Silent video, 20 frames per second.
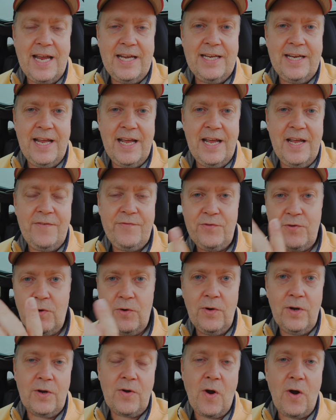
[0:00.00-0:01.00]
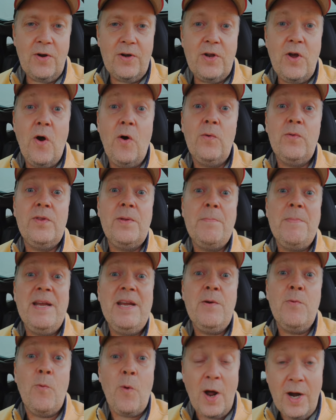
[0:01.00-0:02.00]
And uh, if you currently own the
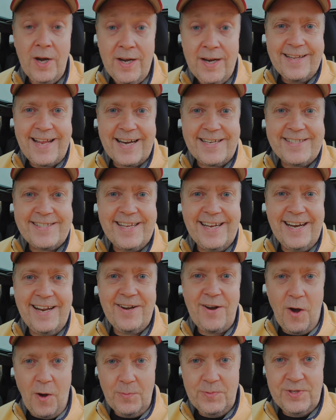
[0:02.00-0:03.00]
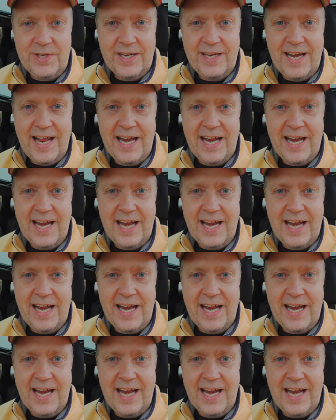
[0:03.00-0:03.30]
Mini One, that's still an option.